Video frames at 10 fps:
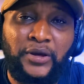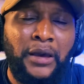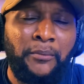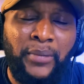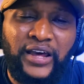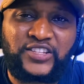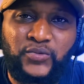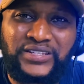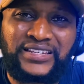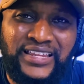backed with
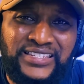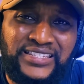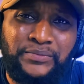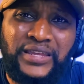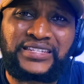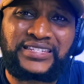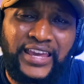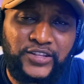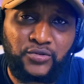legitimate title